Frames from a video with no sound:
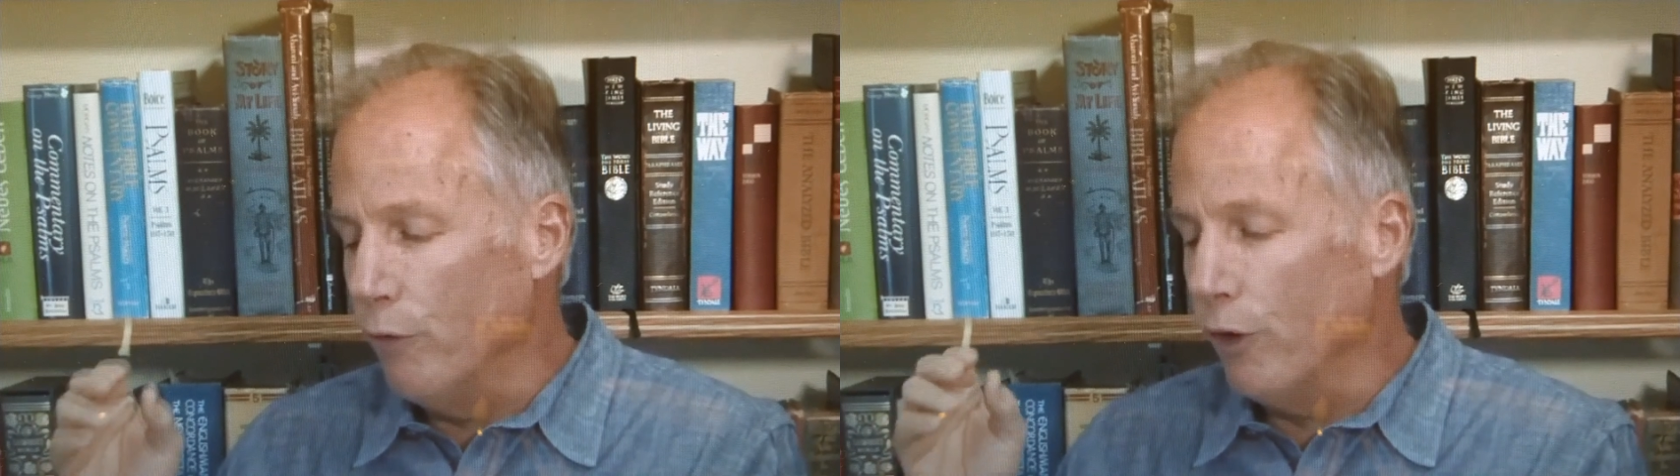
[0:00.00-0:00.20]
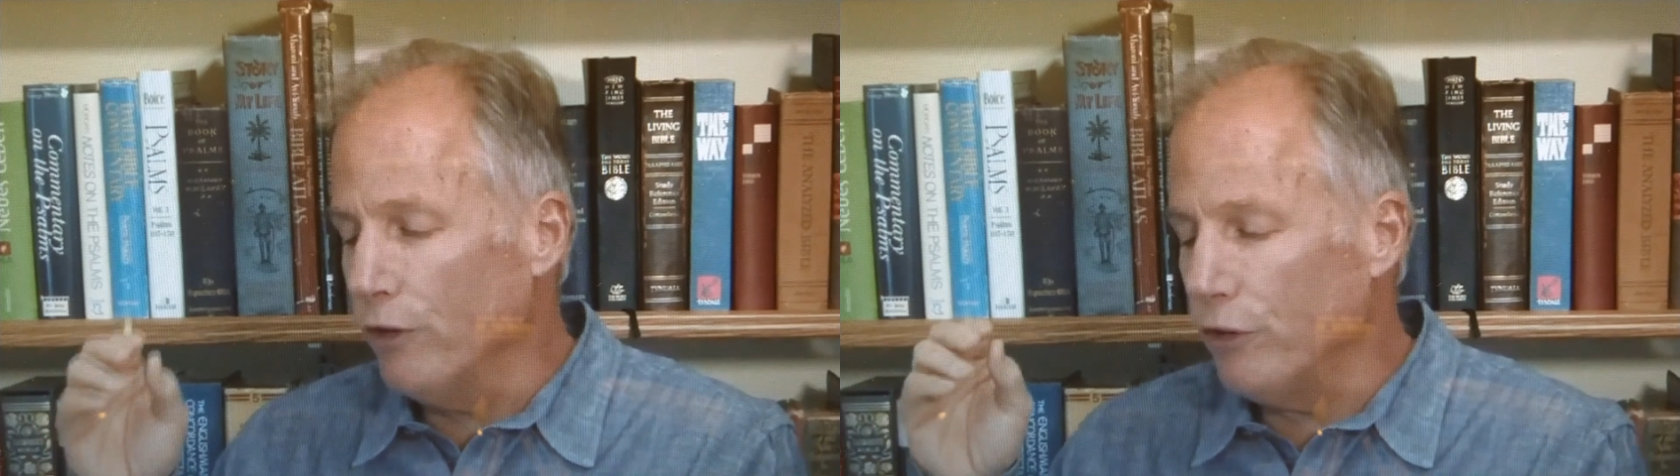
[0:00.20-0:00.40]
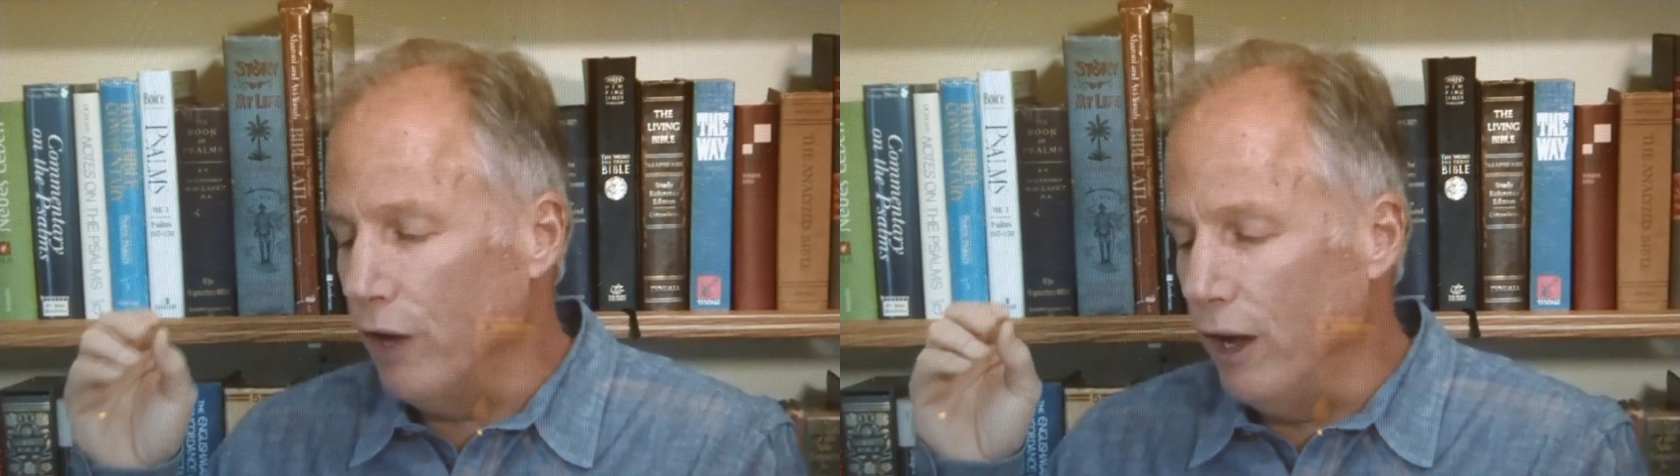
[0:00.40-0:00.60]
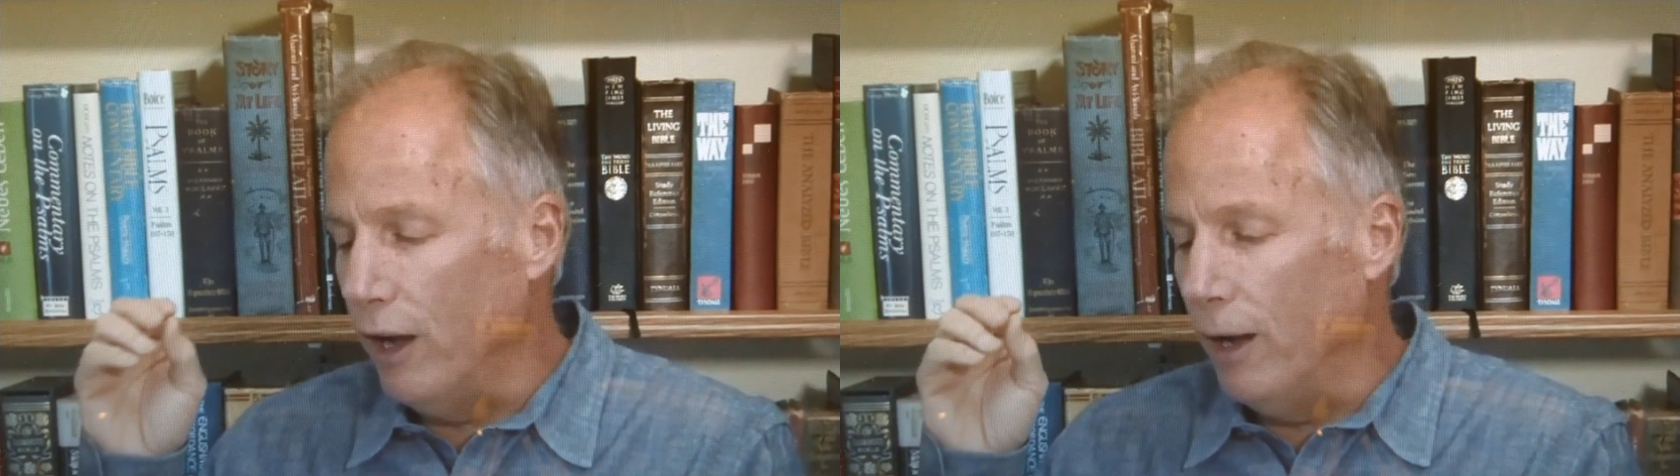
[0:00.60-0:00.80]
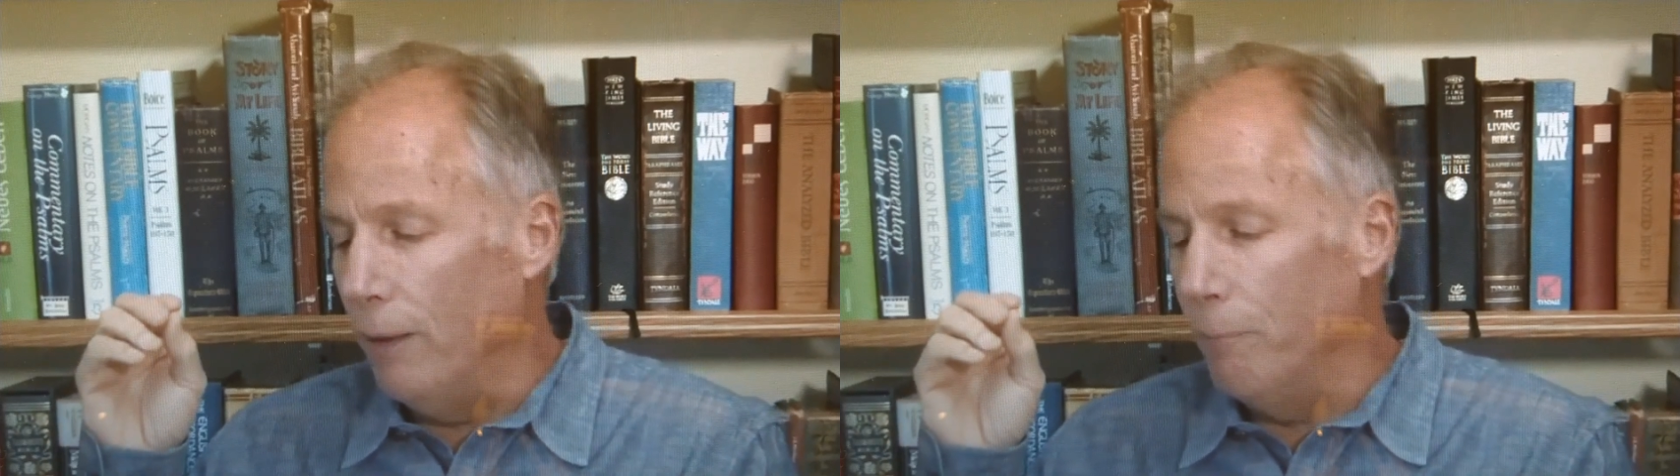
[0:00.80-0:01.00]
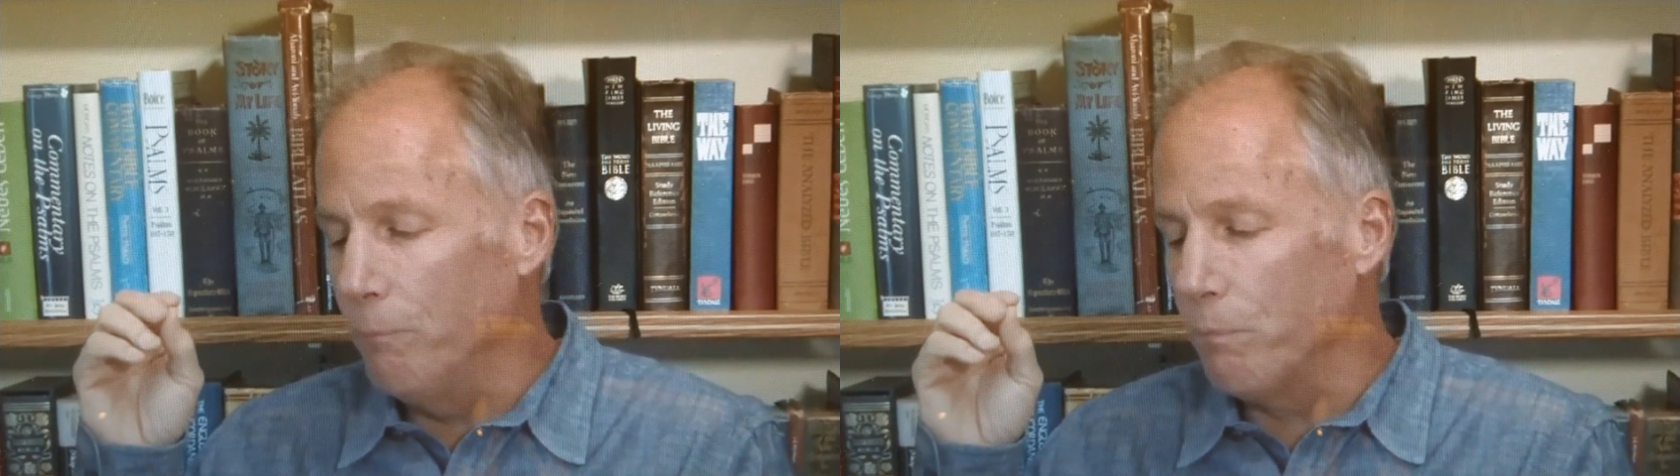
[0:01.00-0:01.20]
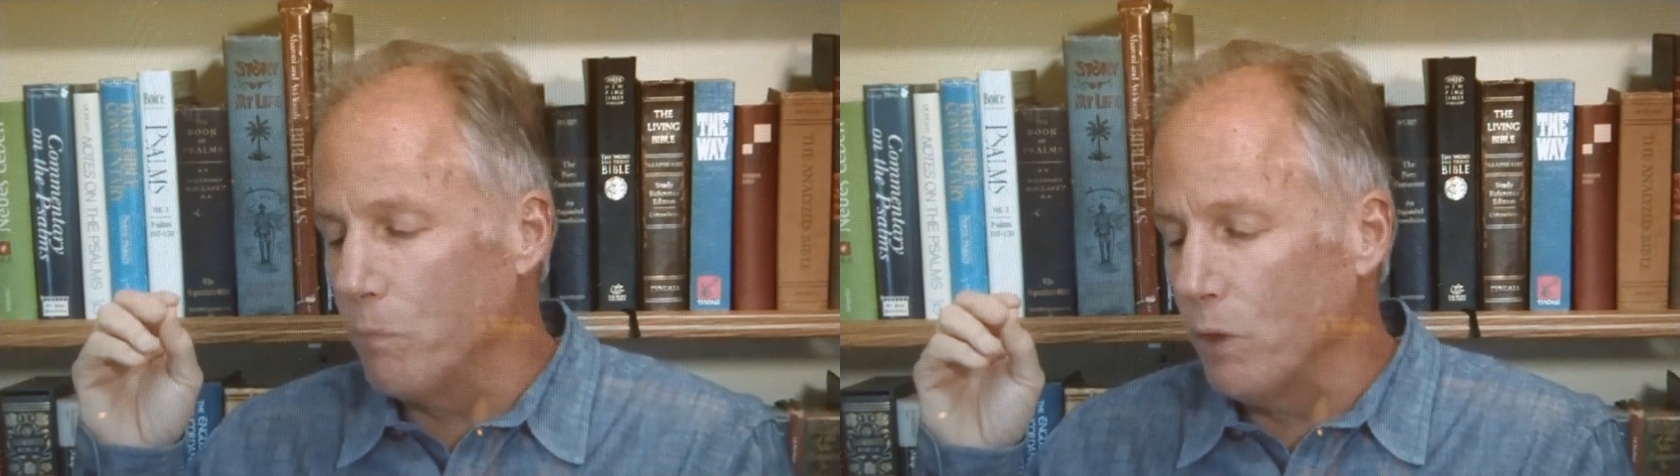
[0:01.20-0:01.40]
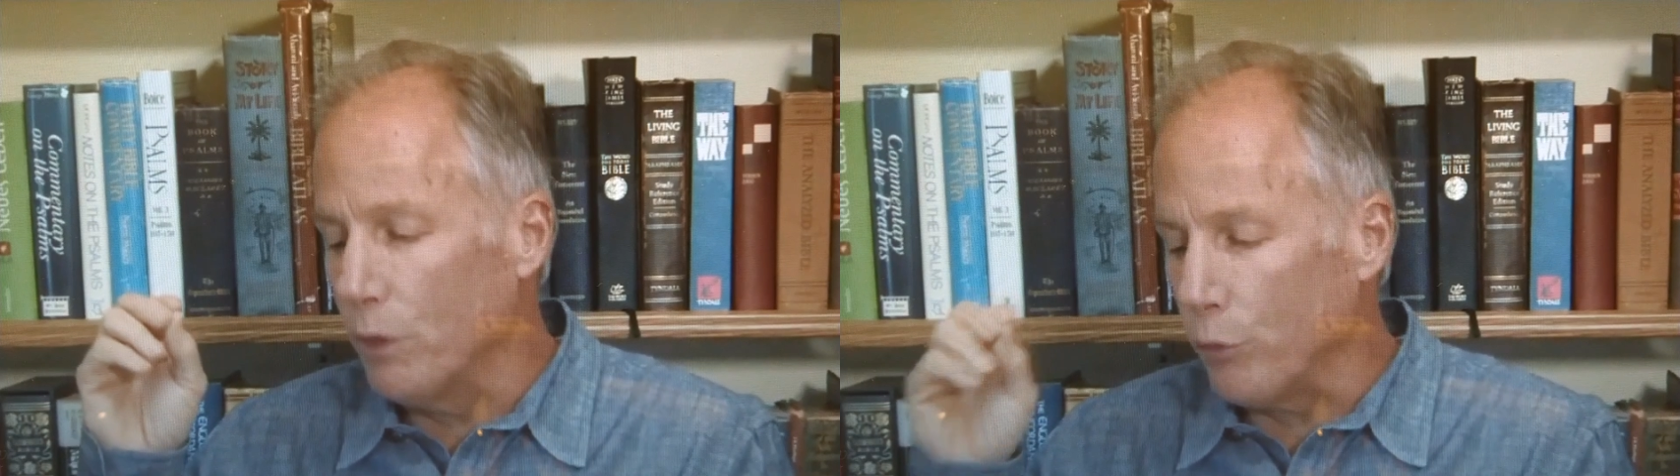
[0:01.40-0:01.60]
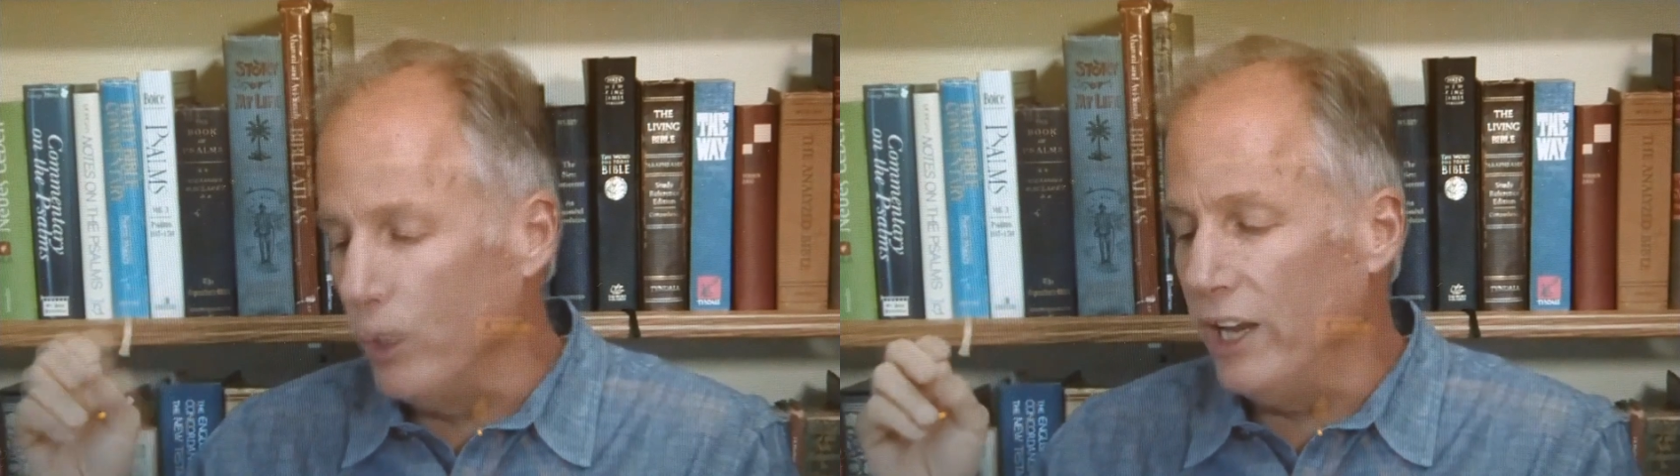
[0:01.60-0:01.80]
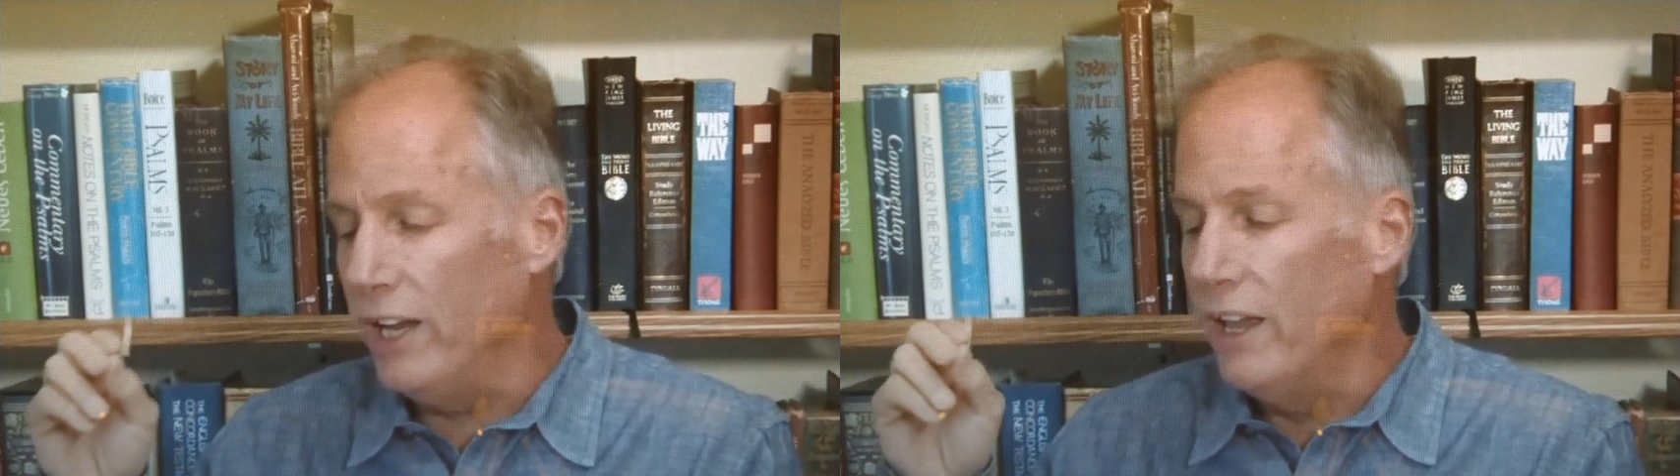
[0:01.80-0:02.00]
Verse
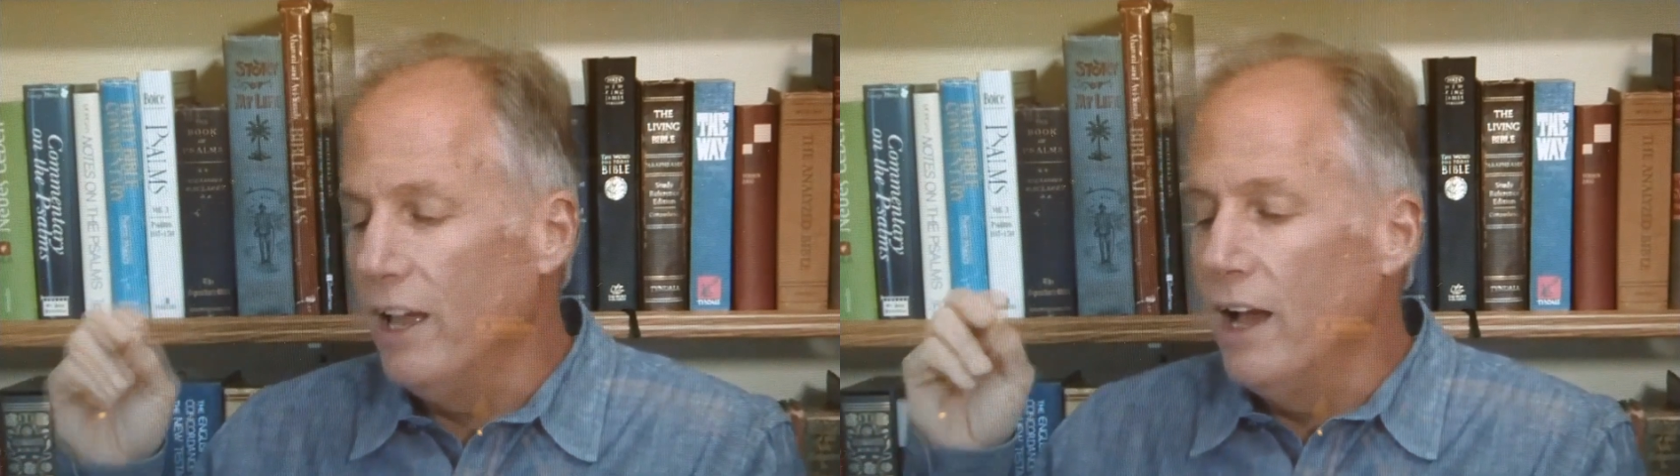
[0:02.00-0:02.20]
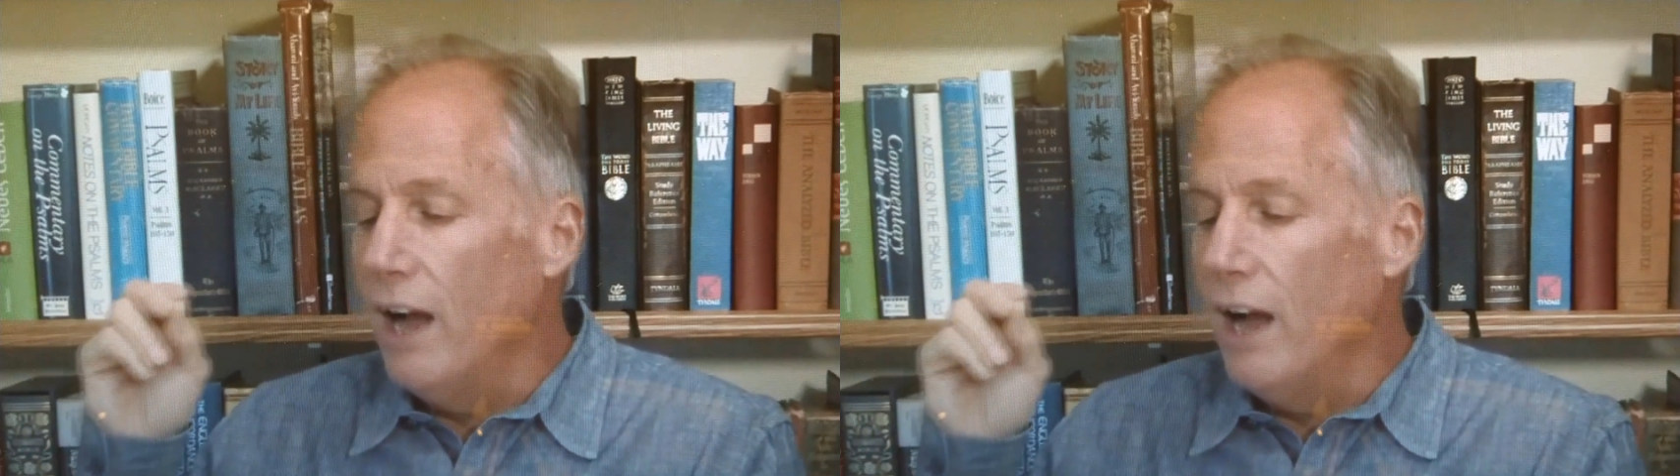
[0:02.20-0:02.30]
3,